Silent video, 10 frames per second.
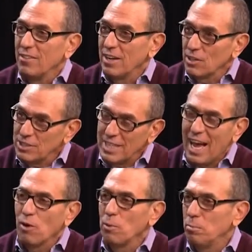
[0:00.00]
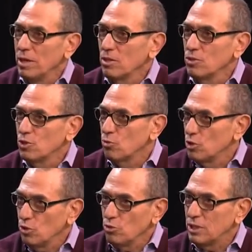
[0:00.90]
there is now a bill to
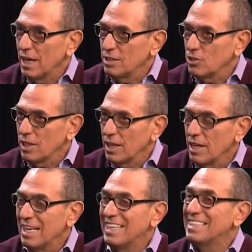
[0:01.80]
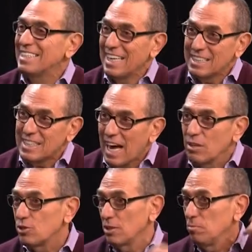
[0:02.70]
reduce sentencing.
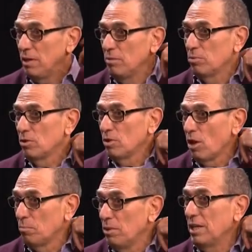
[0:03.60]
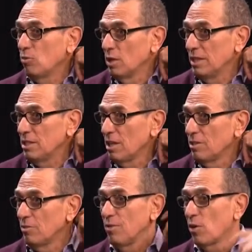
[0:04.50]
6,000 people are being released mm.
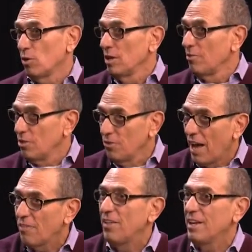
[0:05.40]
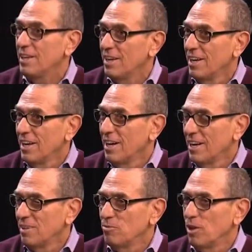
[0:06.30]
on the federal level, not the
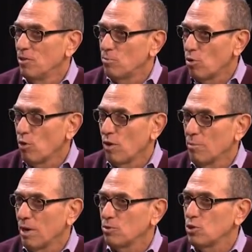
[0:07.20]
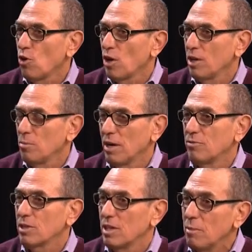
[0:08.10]
uh, the program I was talking about yeah.
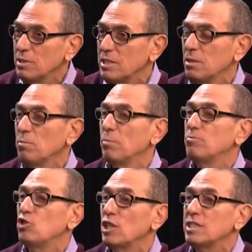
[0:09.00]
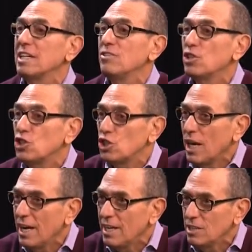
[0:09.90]
for clemency, but just in the
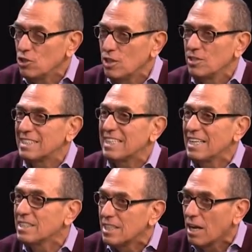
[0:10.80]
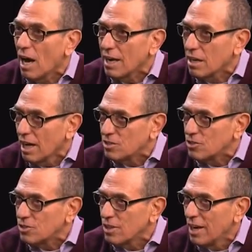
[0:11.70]
change in the sentencing
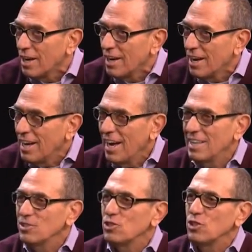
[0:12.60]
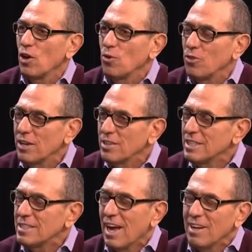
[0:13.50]
guidelines. Right, right. And so there
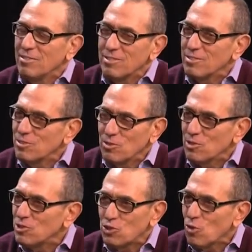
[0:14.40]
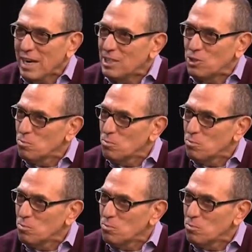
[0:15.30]
is a strange